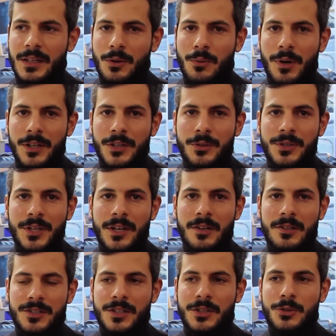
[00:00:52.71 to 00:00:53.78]
1 new
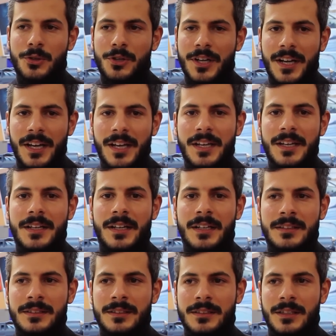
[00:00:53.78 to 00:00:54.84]
dealers in Turkey,
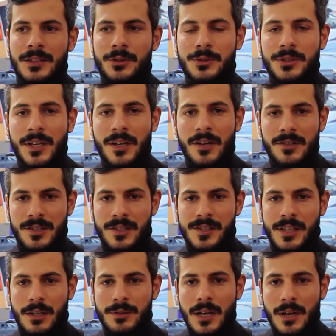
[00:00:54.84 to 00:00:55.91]
and new dealers in
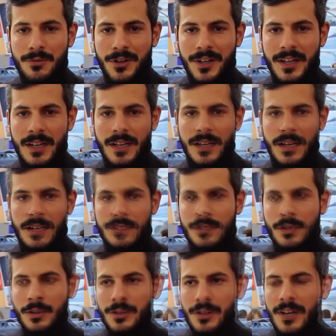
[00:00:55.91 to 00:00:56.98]
South Africa and
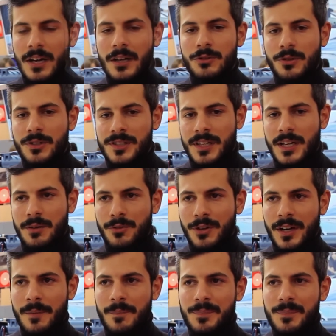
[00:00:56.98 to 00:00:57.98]
other countries in Africa,